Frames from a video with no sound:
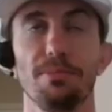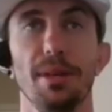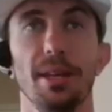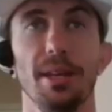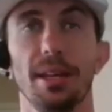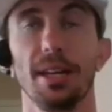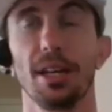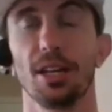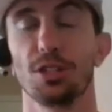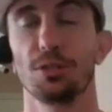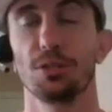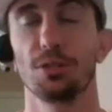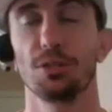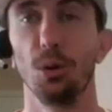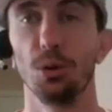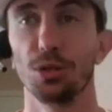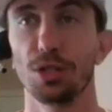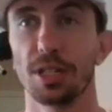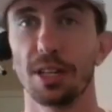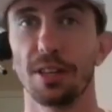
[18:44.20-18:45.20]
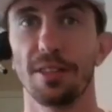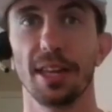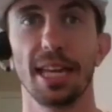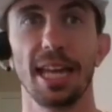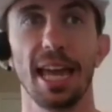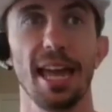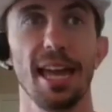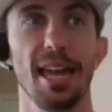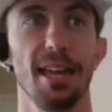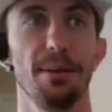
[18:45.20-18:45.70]
being exposed to the
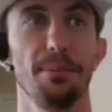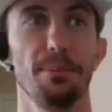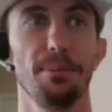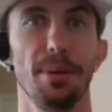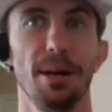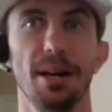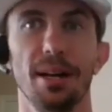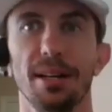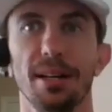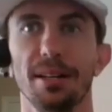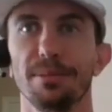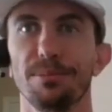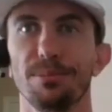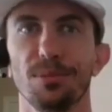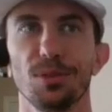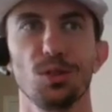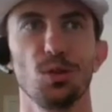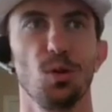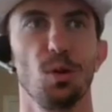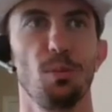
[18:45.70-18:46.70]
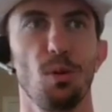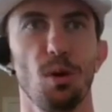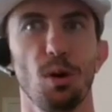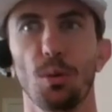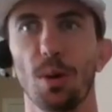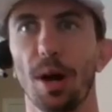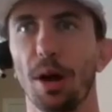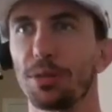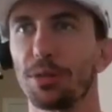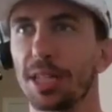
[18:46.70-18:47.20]
game uh, to a point
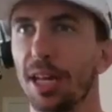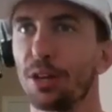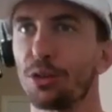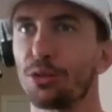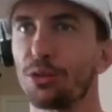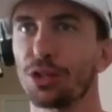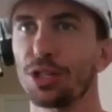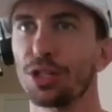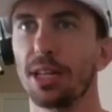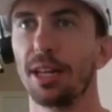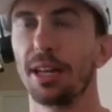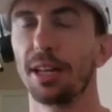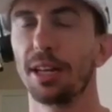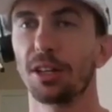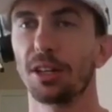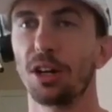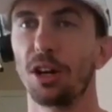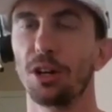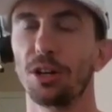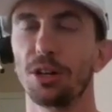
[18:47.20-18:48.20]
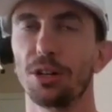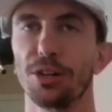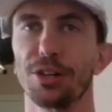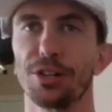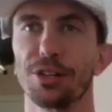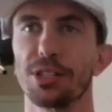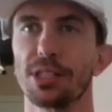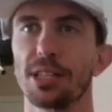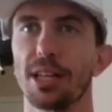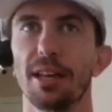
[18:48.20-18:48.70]
where I was interested in
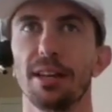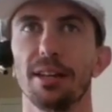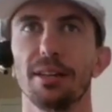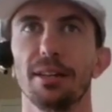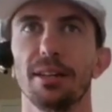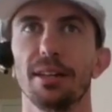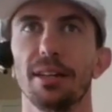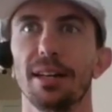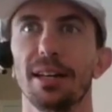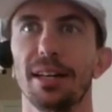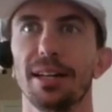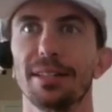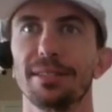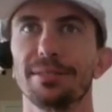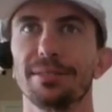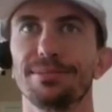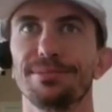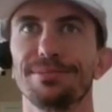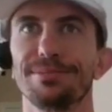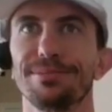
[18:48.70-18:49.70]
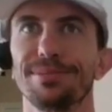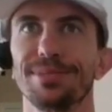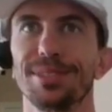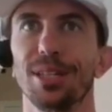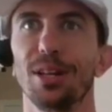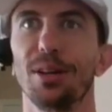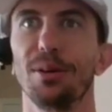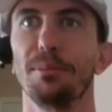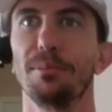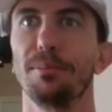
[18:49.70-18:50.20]
cards and, uh, you
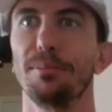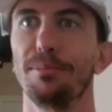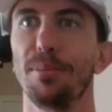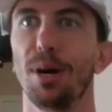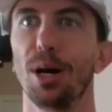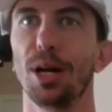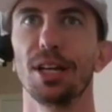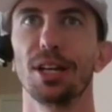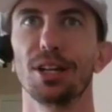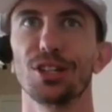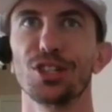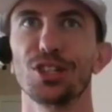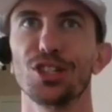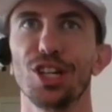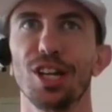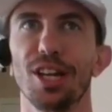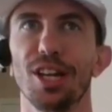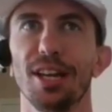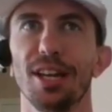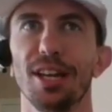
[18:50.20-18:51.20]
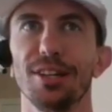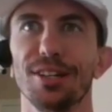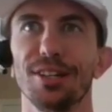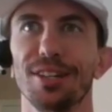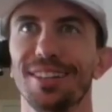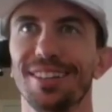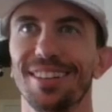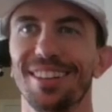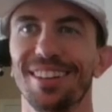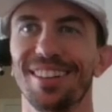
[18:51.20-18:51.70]
know, money exchange,
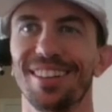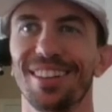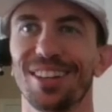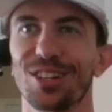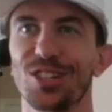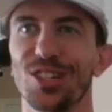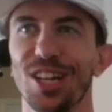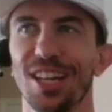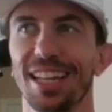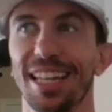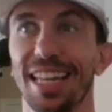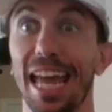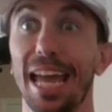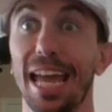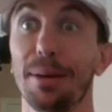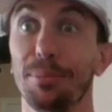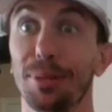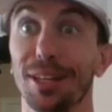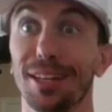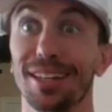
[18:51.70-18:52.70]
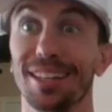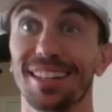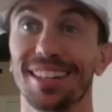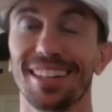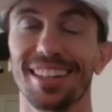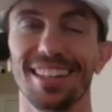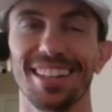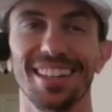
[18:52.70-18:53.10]
you know, the exchange gambling.